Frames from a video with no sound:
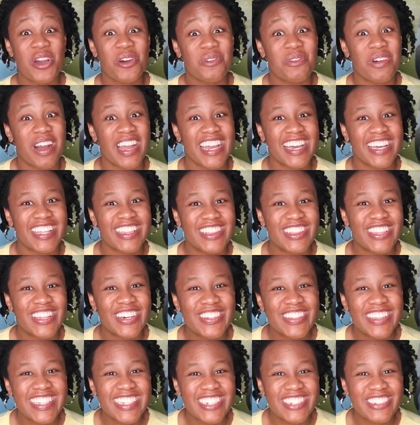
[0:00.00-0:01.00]
Why,
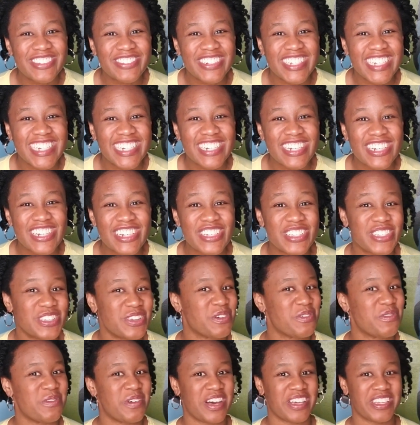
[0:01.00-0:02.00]
hello, little readers.
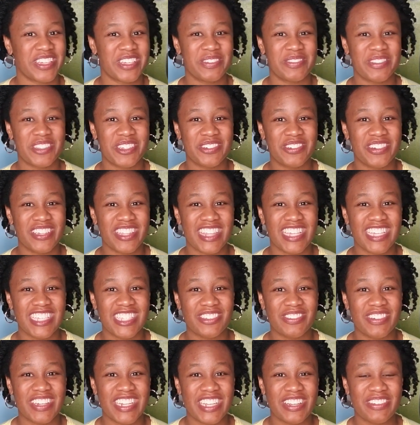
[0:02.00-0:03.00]
Welcome to
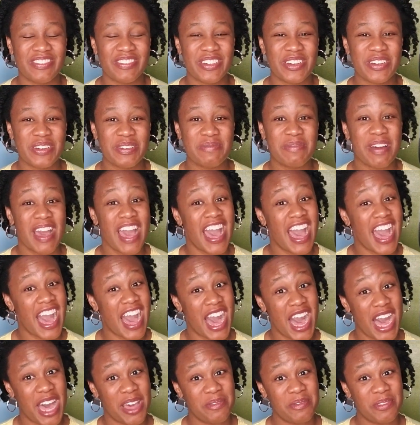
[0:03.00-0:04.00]
Ruthy's Reading Room.
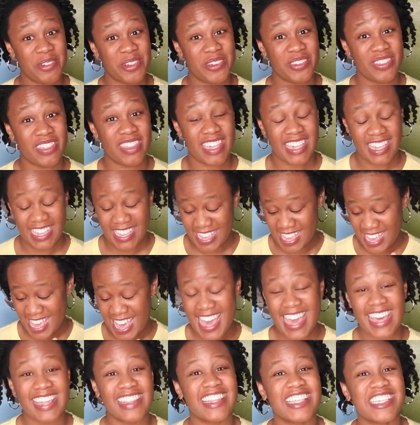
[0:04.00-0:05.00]
I'm Ruthy,
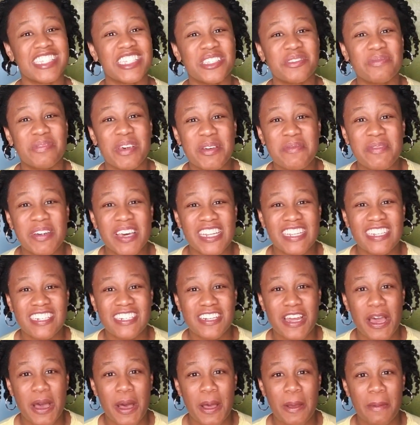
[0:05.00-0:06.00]
and this is my buddy
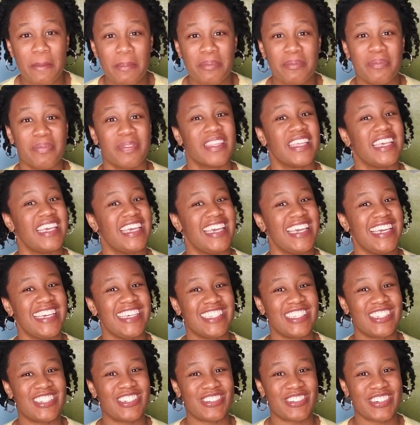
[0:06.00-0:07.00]
John.
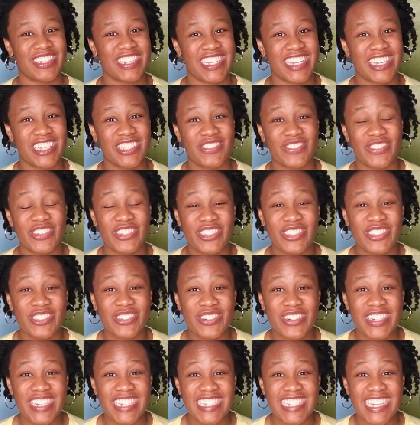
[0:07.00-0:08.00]
He's joining us for
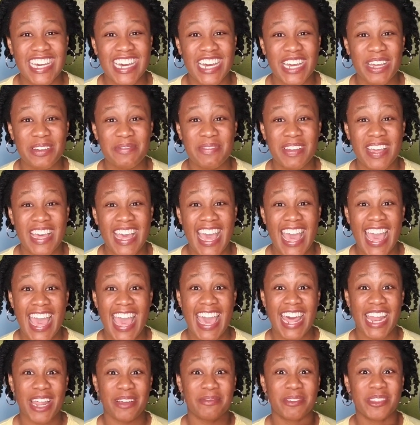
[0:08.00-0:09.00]
story time,
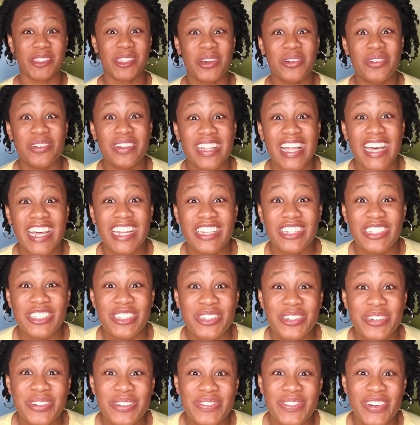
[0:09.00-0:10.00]
and I'm so glad
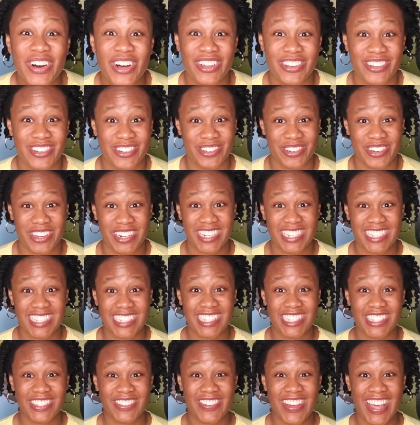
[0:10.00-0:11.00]
you've all joined
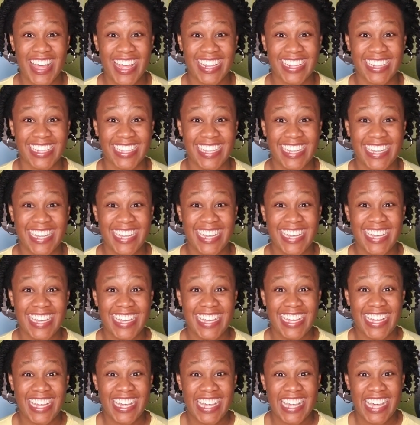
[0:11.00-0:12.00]
us as well.
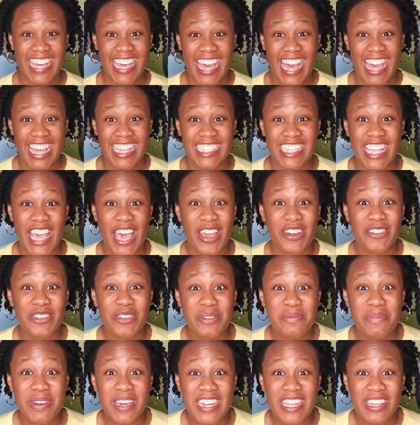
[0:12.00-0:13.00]
Is
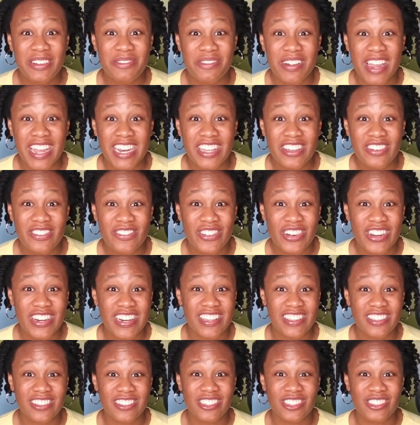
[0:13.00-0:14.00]
everybody ready for
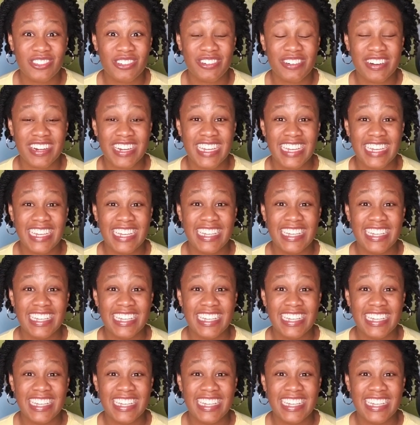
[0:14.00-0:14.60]
another story?